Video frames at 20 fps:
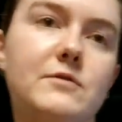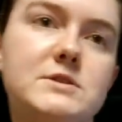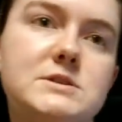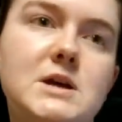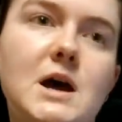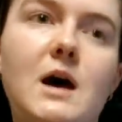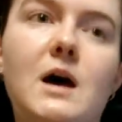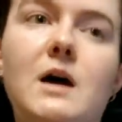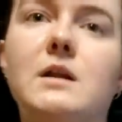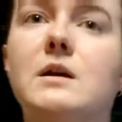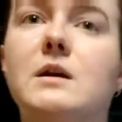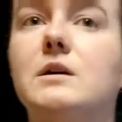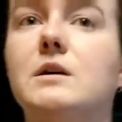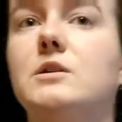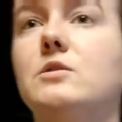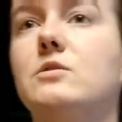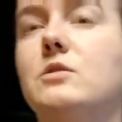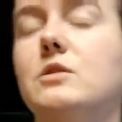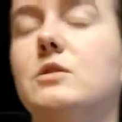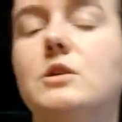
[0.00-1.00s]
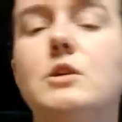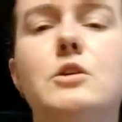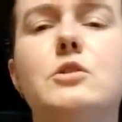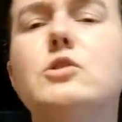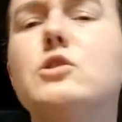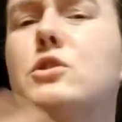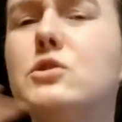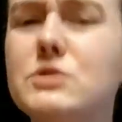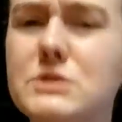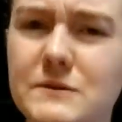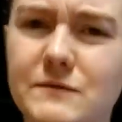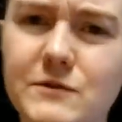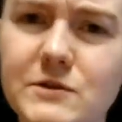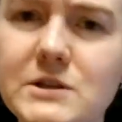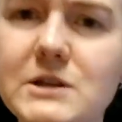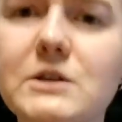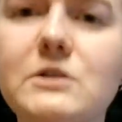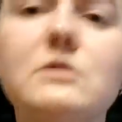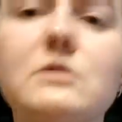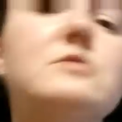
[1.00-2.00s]
you can make a frittata, you could
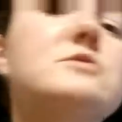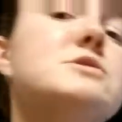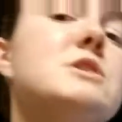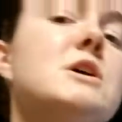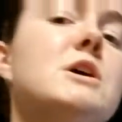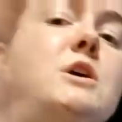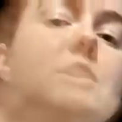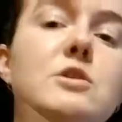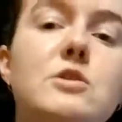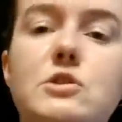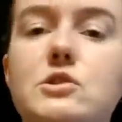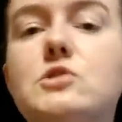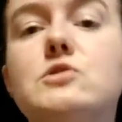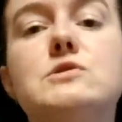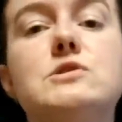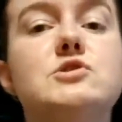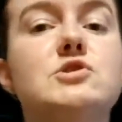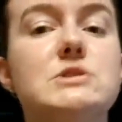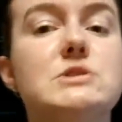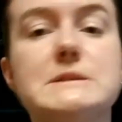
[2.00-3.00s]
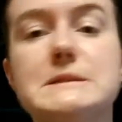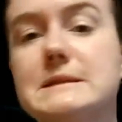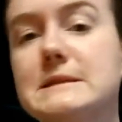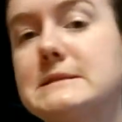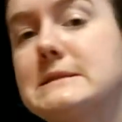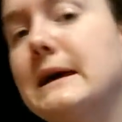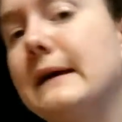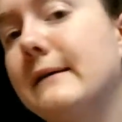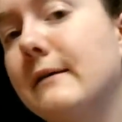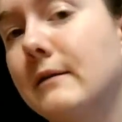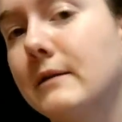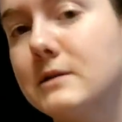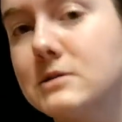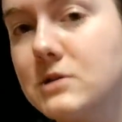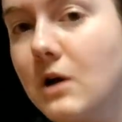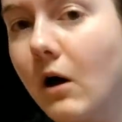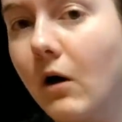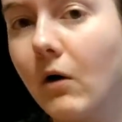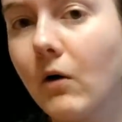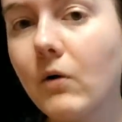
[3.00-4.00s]
use it for dinners, you could use it just as a side on
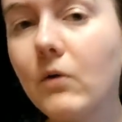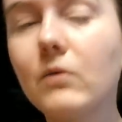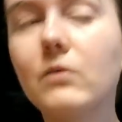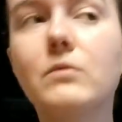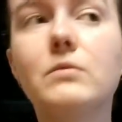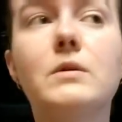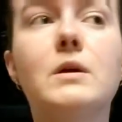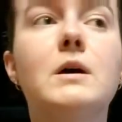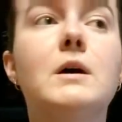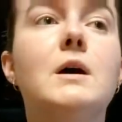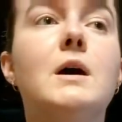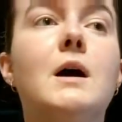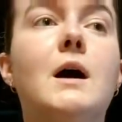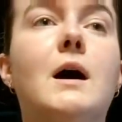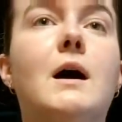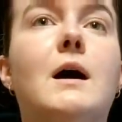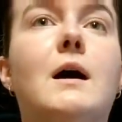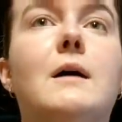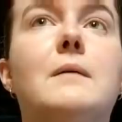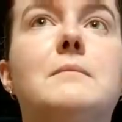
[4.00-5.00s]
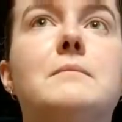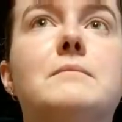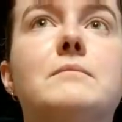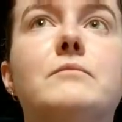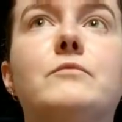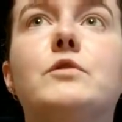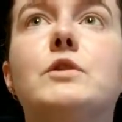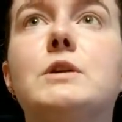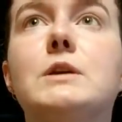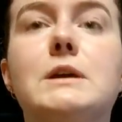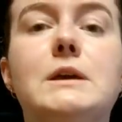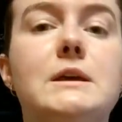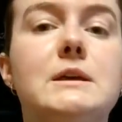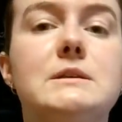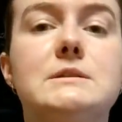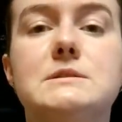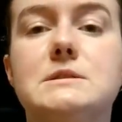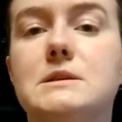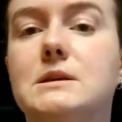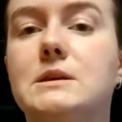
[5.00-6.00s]
its own. Really
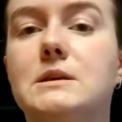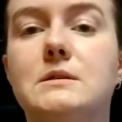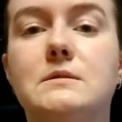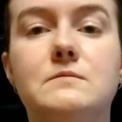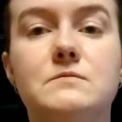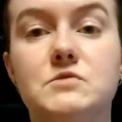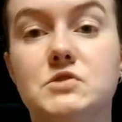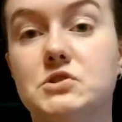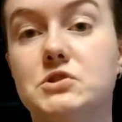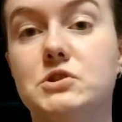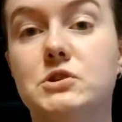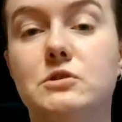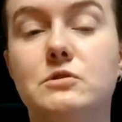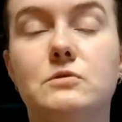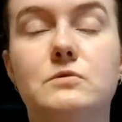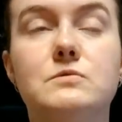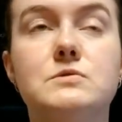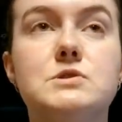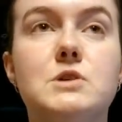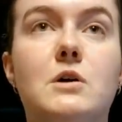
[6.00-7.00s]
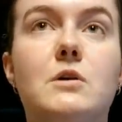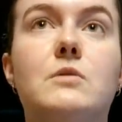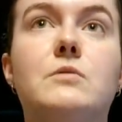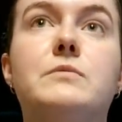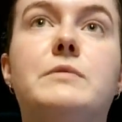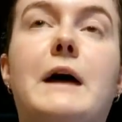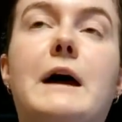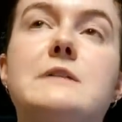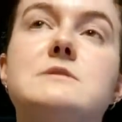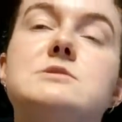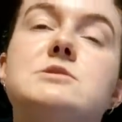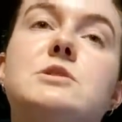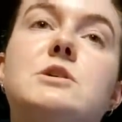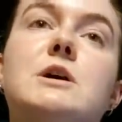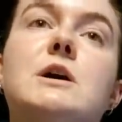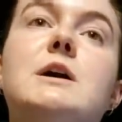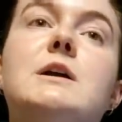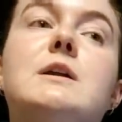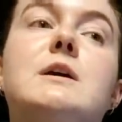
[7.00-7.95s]
easy to do, so that's good.